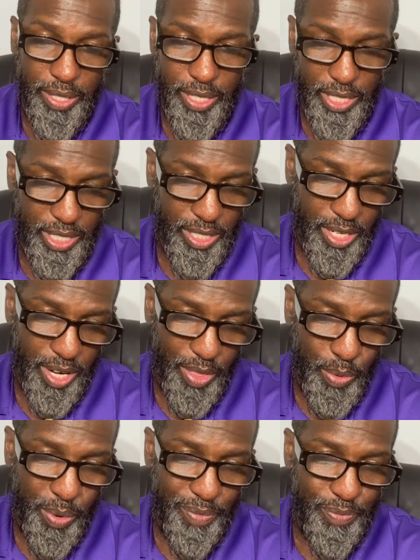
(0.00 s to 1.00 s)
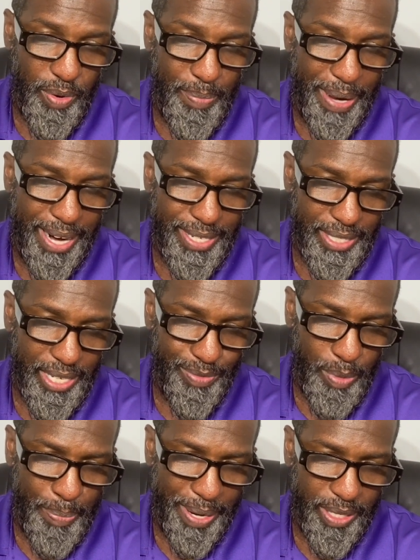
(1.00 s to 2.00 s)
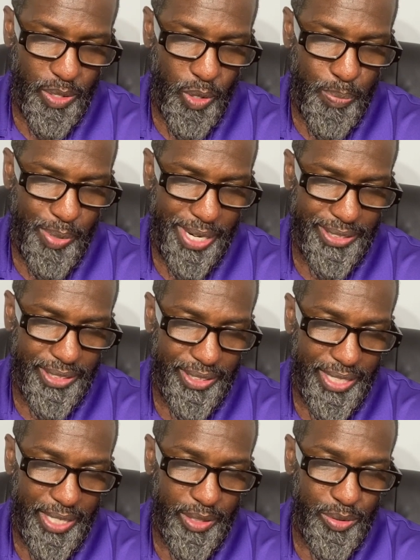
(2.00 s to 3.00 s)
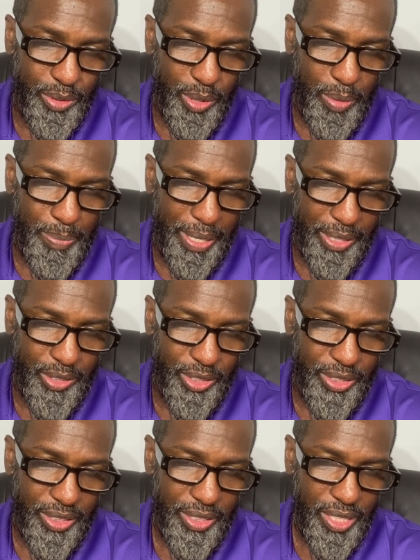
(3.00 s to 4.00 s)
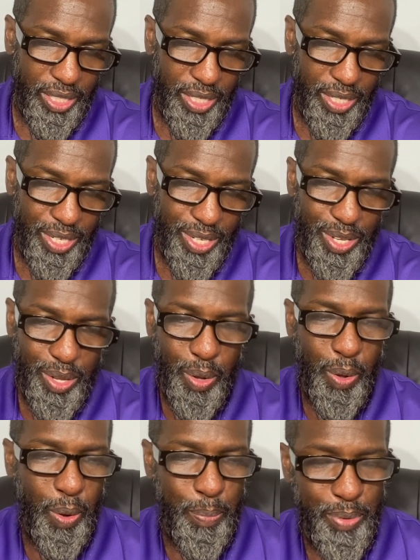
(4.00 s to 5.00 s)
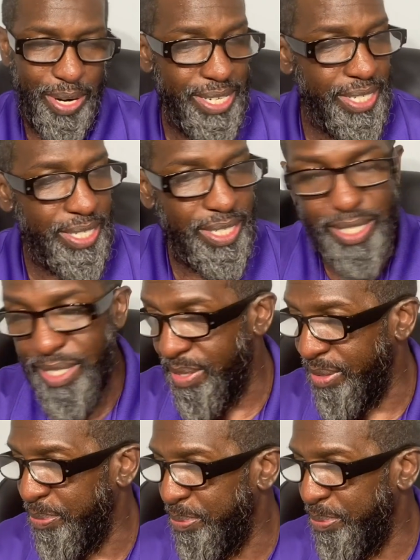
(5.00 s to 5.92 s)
This is another one from Isaac and Rebecca. All praises. Thank you so much. All praises.